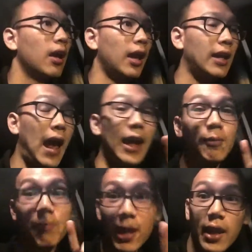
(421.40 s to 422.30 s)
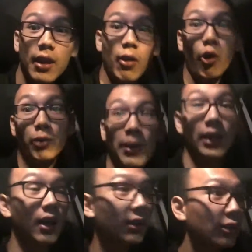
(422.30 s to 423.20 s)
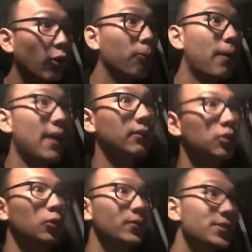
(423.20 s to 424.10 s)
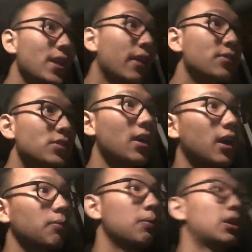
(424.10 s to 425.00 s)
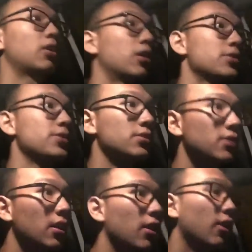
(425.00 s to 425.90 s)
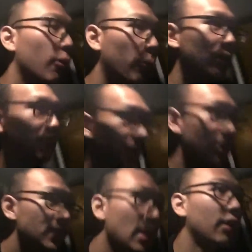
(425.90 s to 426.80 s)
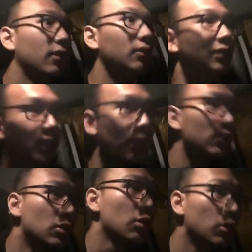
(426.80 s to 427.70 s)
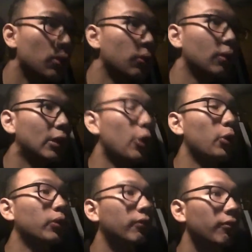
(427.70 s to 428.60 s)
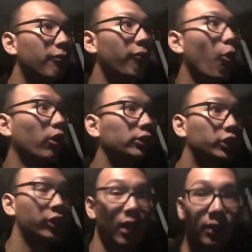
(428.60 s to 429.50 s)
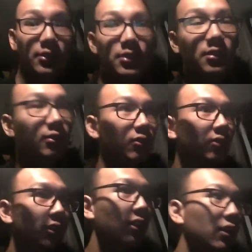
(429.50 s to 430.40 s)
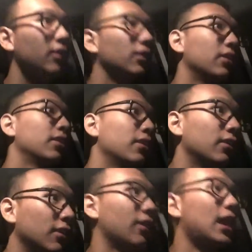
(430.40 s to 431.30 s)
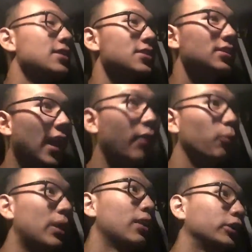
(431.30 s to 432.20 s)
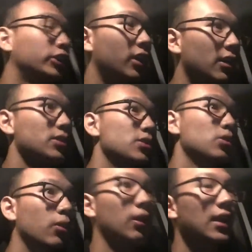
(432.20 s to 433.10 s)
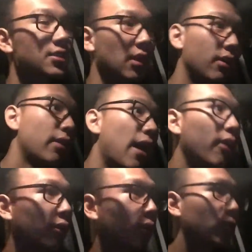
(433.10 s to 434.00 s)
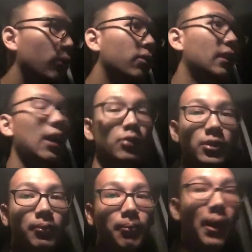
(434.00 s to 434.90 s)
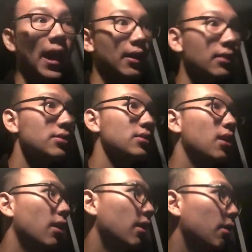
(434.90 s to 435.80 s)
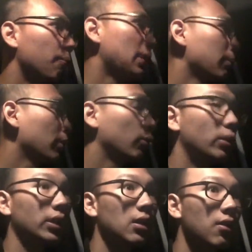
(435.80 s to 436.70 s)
And I may or may not go back to the second site because we still need to load 4 trucks. That's 10-wheeler trucks, so that's around 2,000 bags. People are working